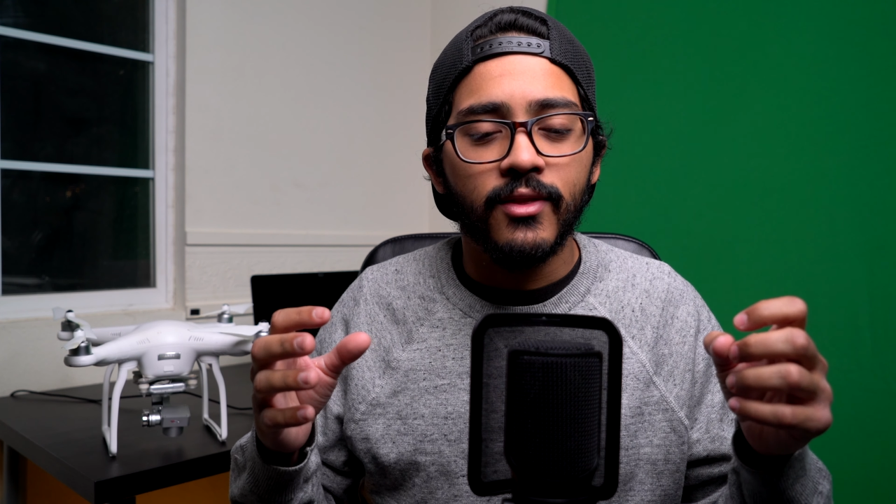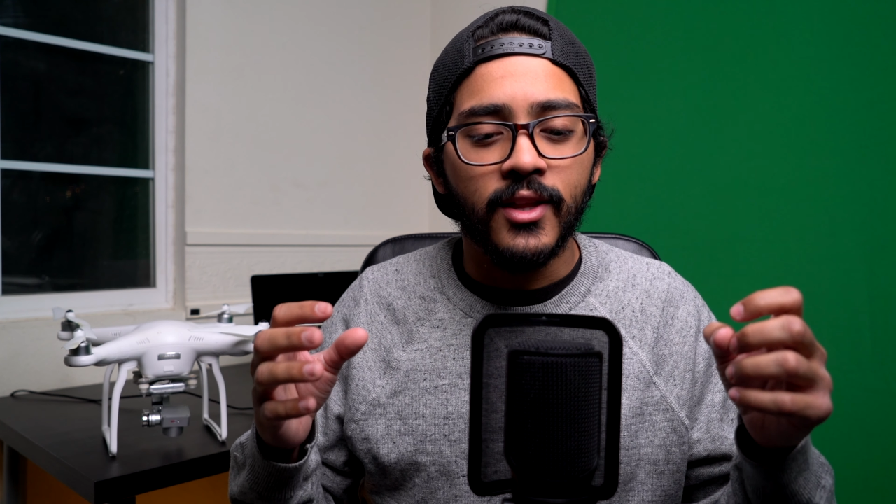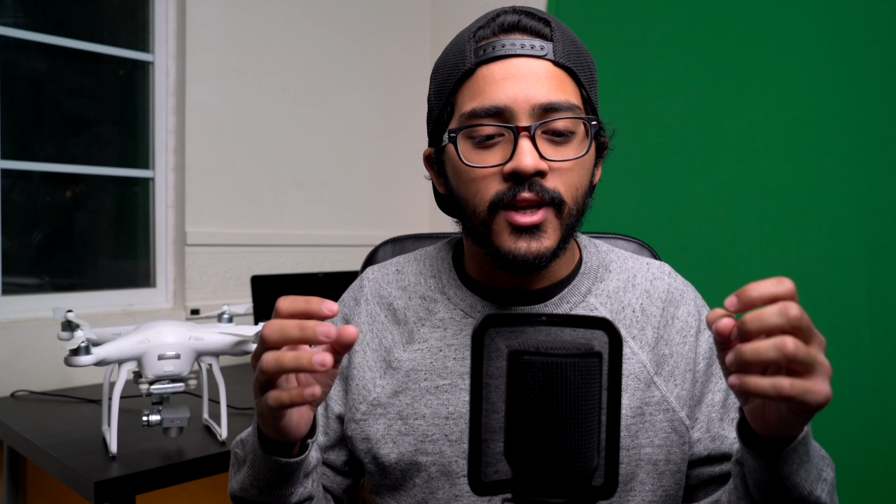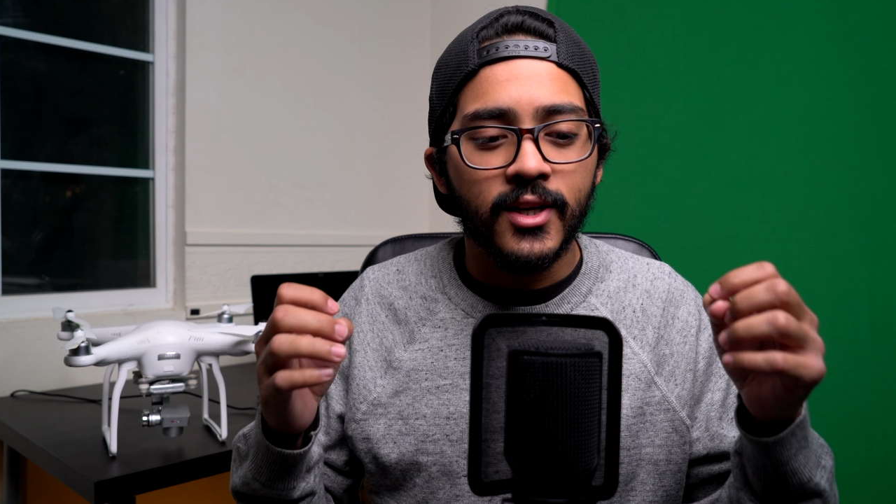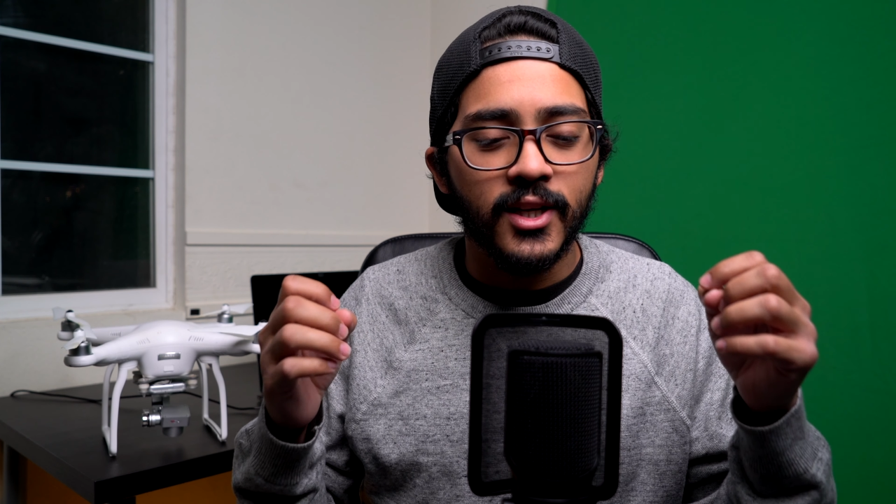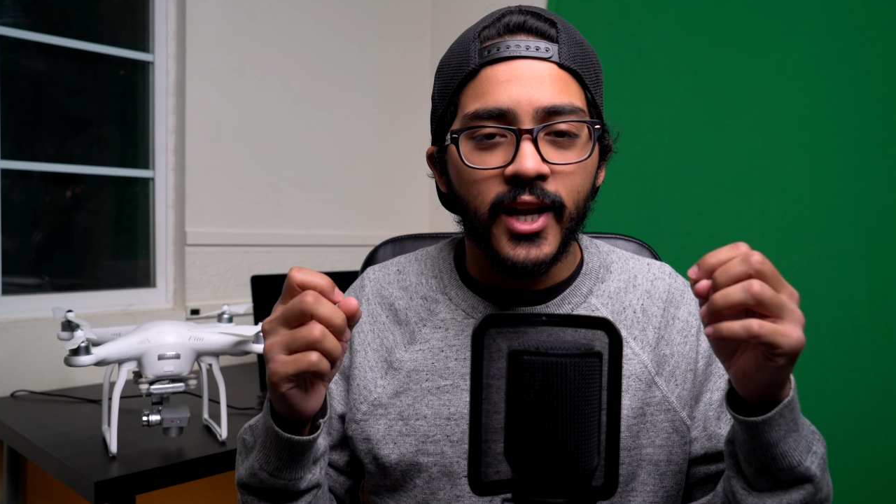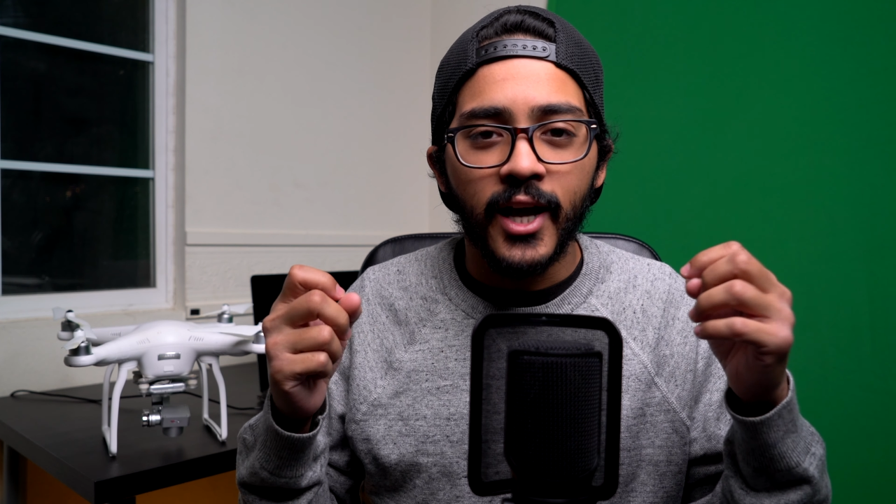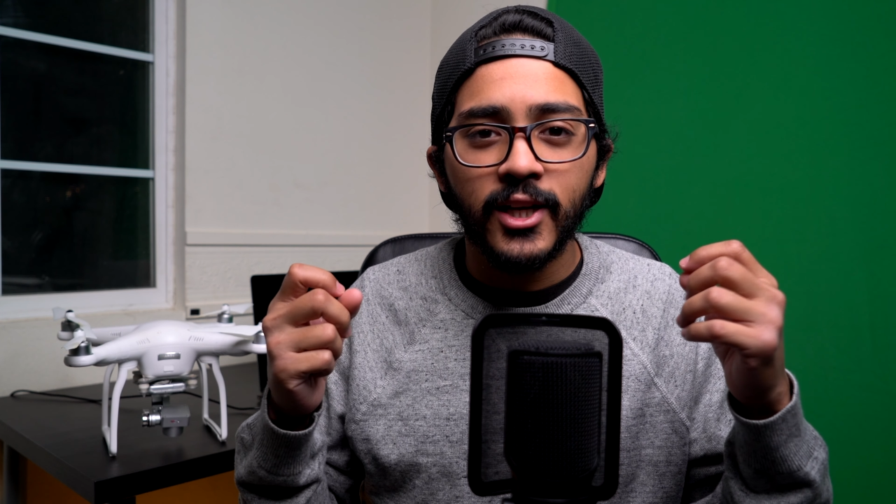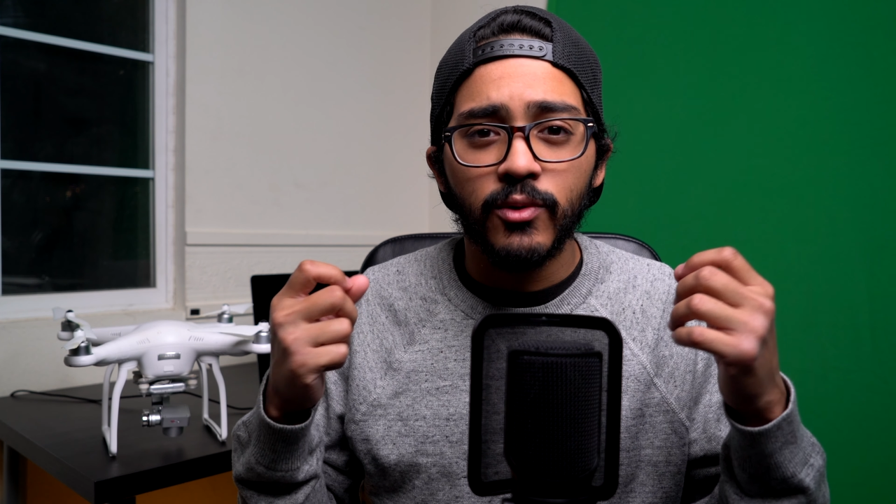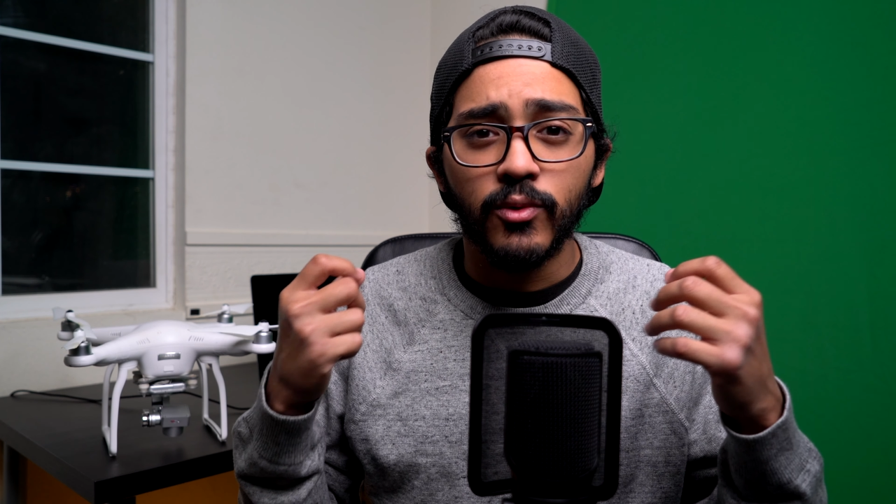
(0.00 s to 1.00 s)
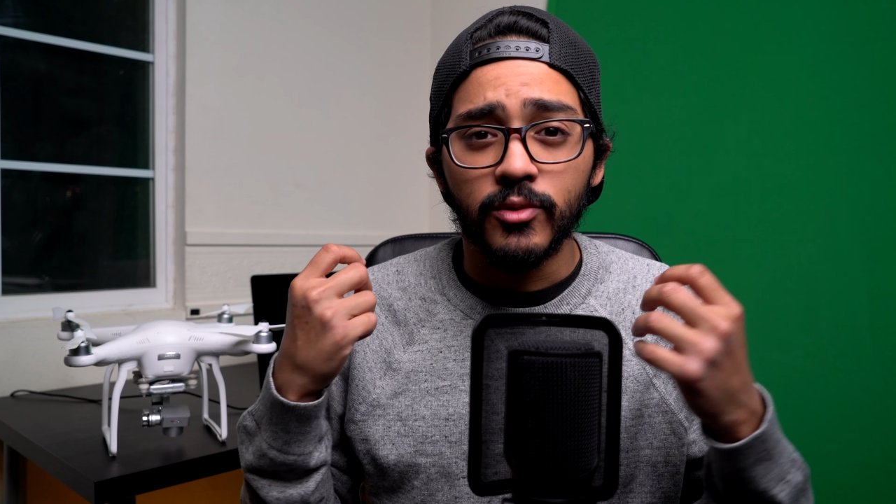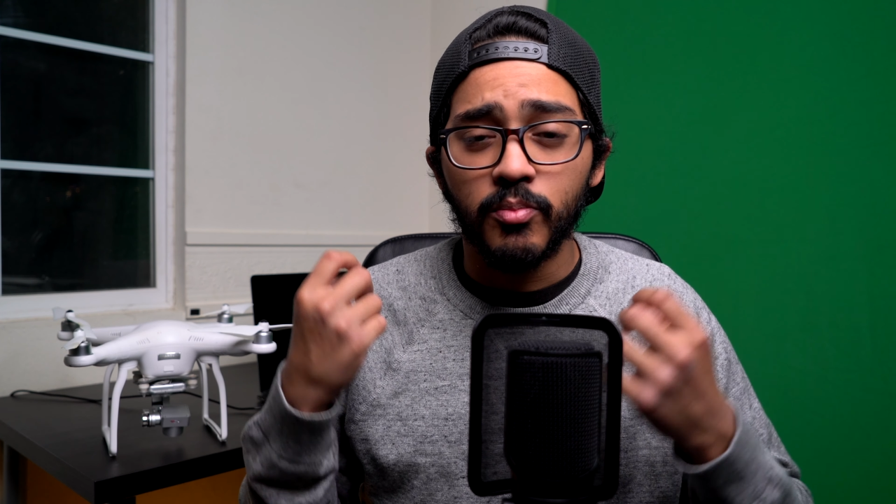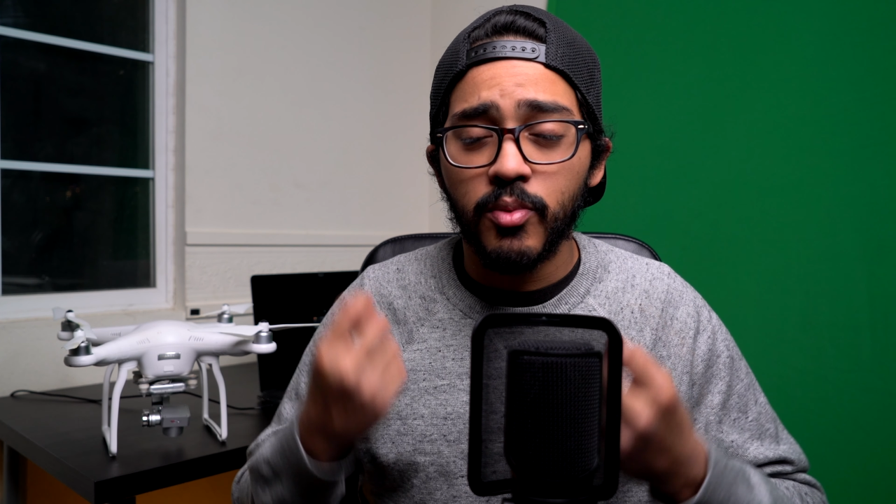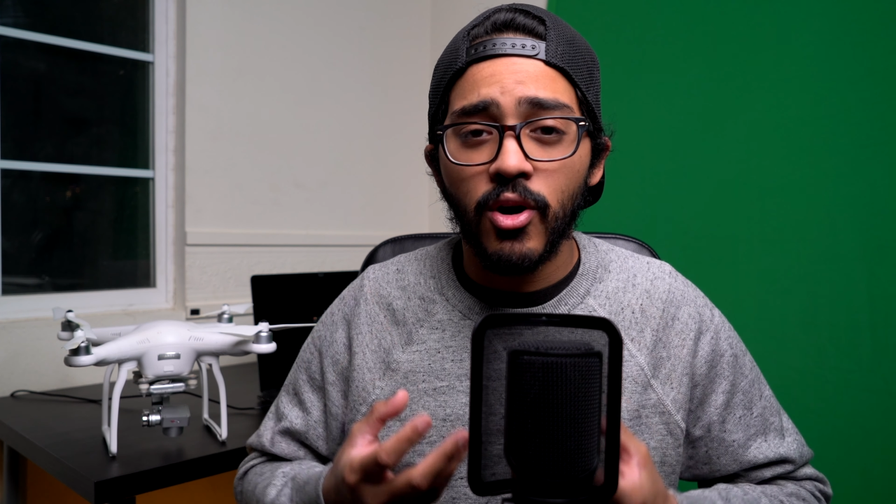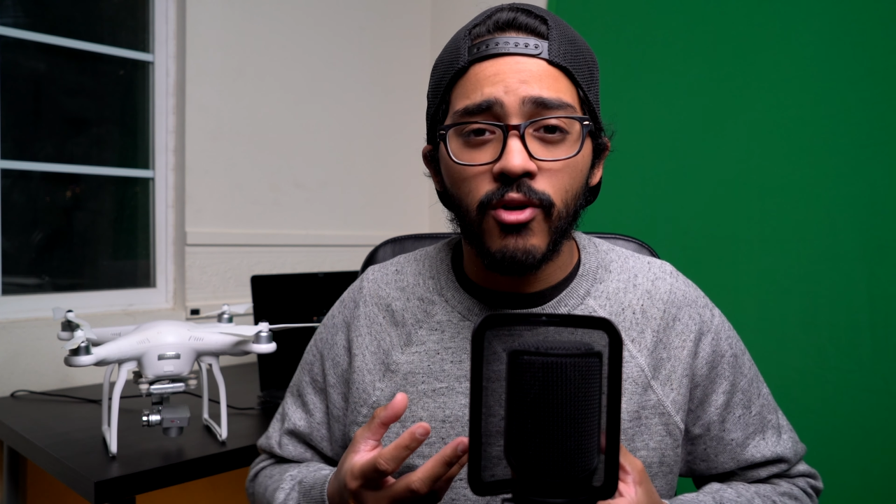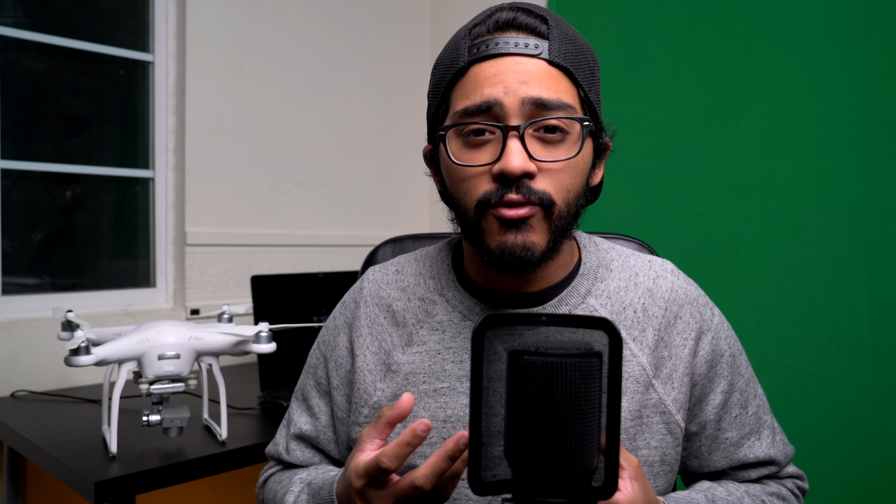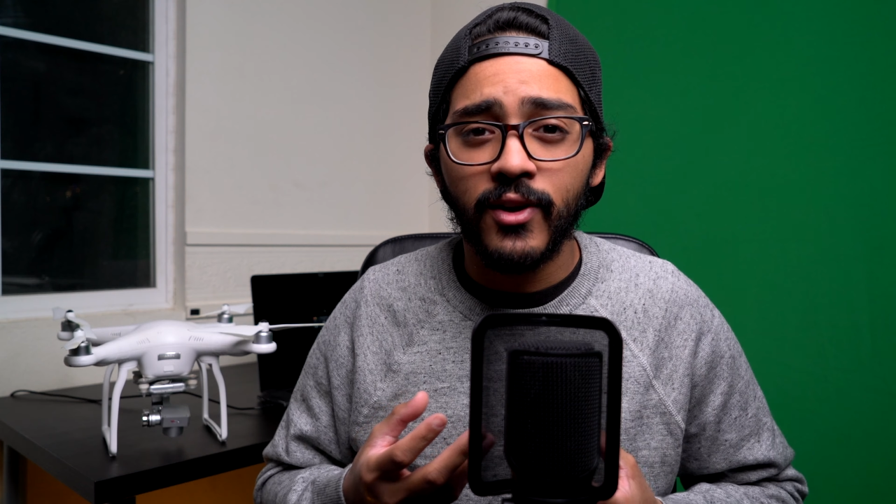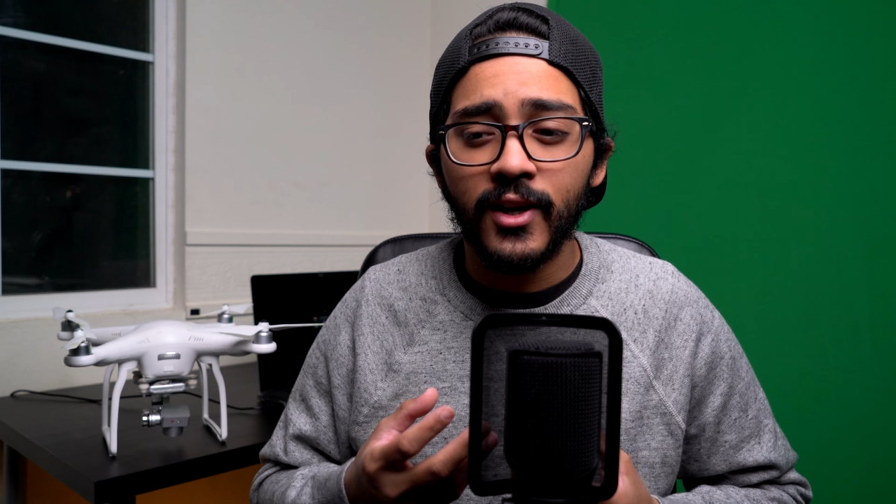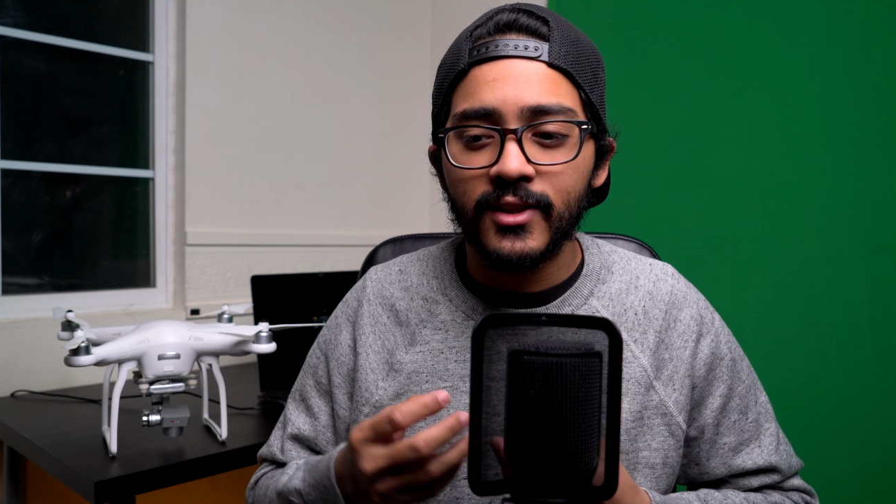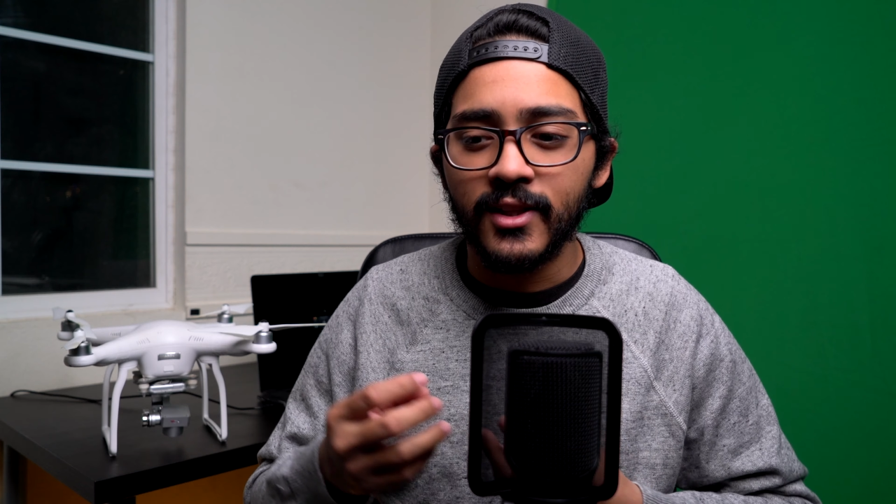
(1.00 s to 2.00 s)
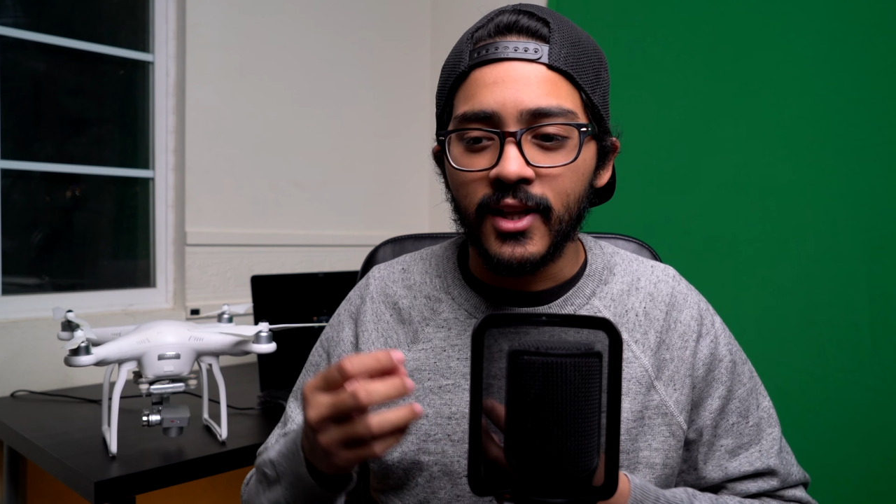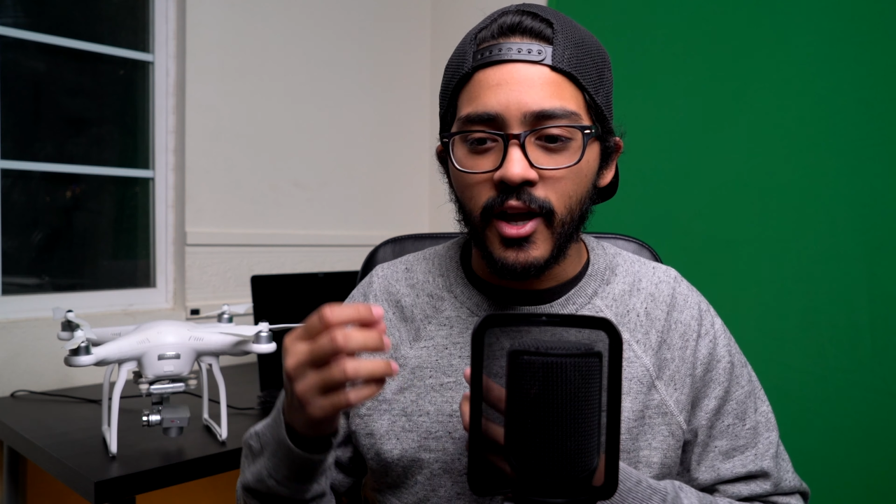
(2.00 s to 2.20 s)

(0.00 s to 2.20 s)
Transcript: The connection was perfect. The